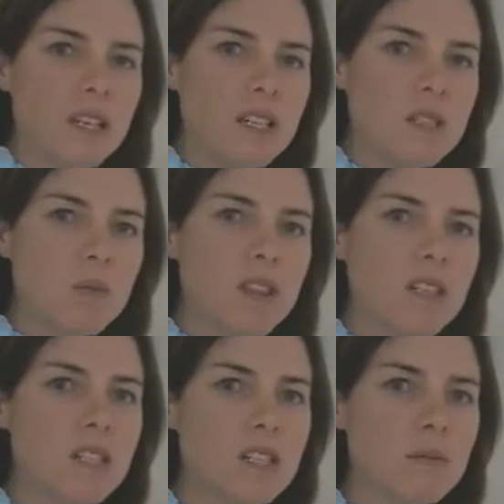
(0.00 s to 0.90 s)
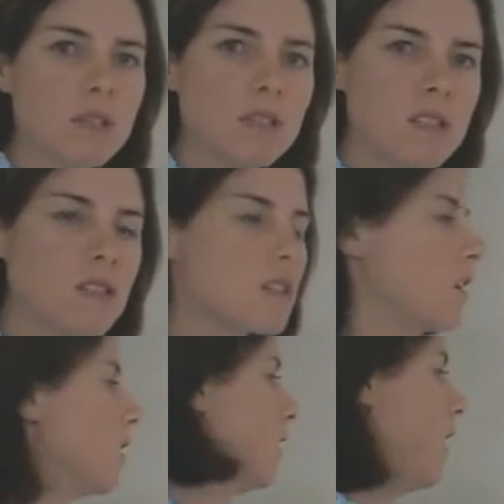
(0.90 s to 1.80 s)
these with the decimals,
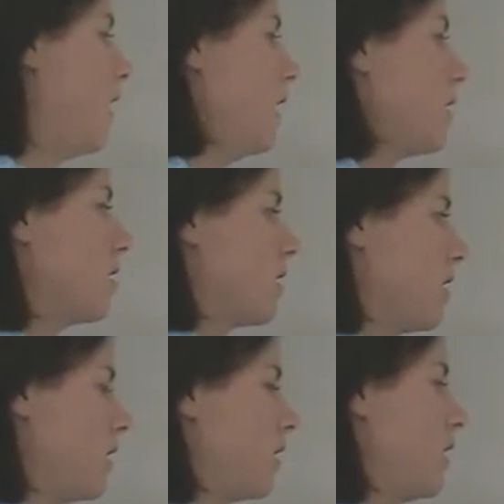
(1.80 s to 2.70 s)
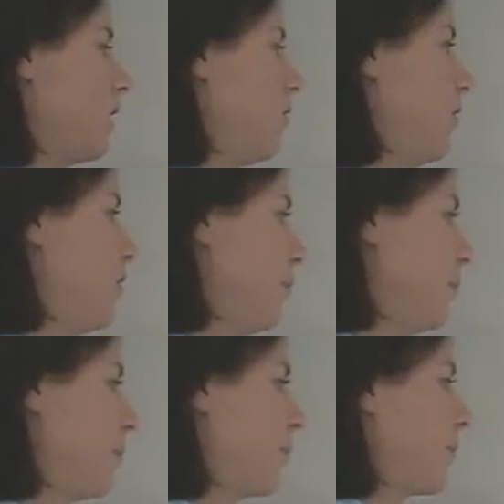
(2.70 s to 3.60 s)
use the exact form.
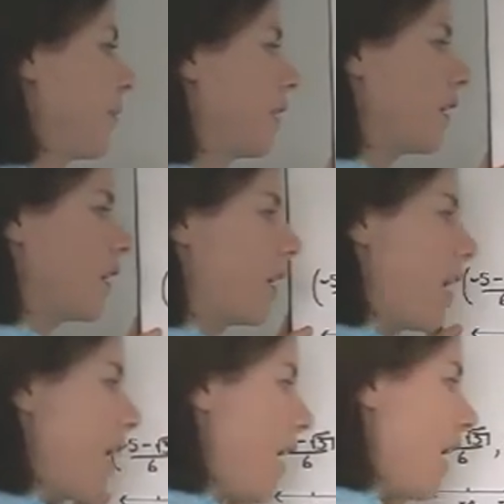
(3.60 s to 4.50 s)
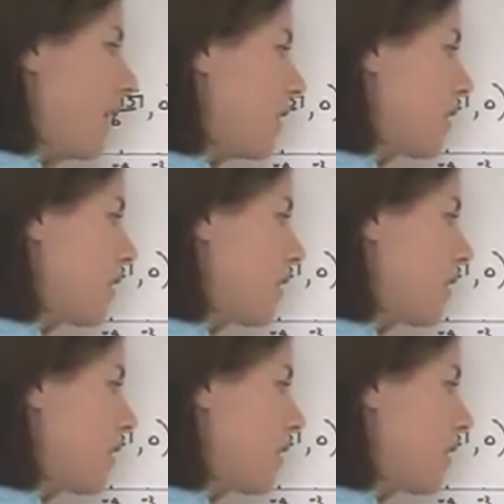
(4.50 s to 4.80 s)
And